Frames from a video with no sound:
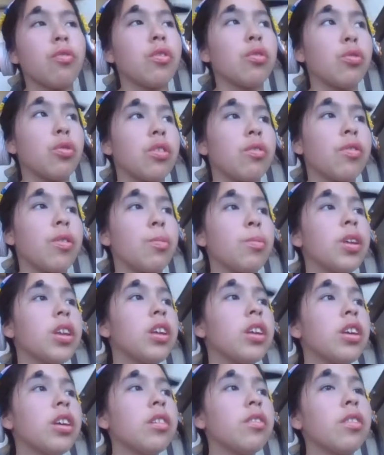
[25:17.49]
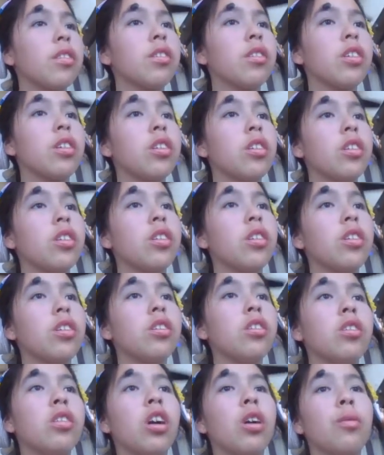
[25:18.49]
for 25 minutes and
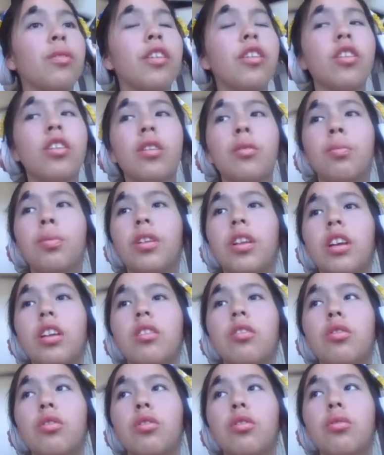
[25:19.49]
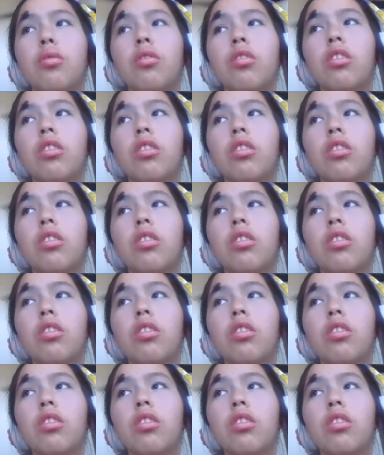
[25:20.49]
I wonder how the plants are doing.